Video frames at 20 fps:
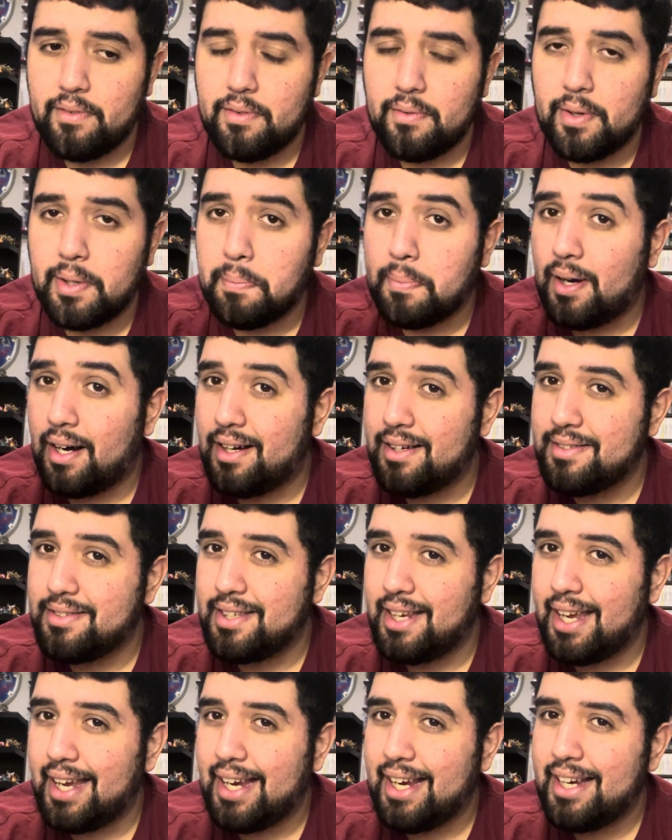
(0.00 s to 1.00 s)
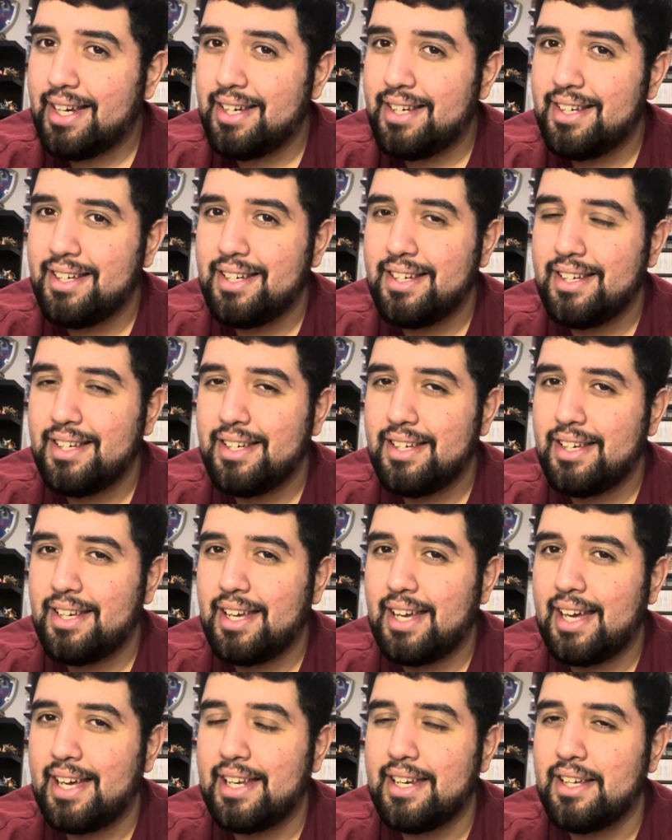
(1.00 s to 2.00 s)
We paused 8
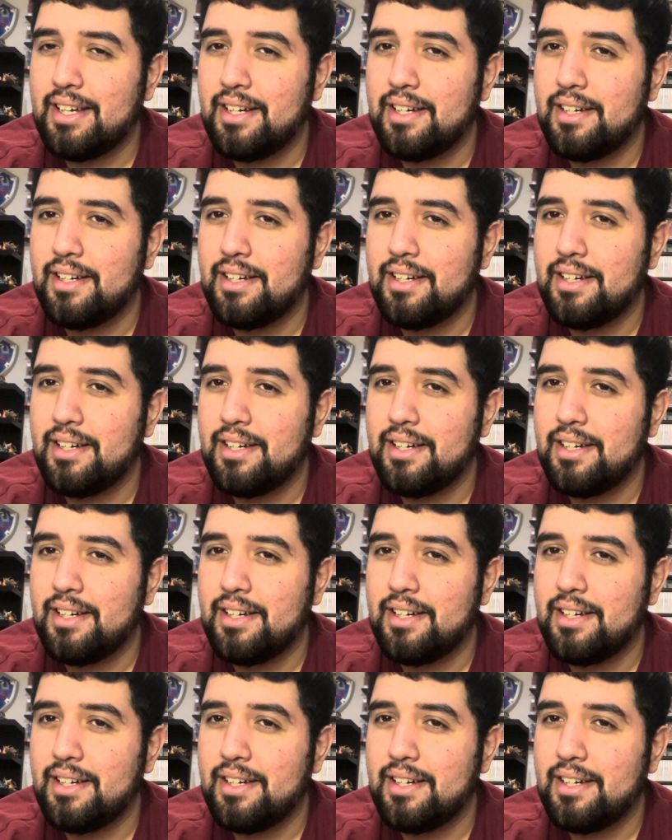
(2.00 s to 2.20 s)
and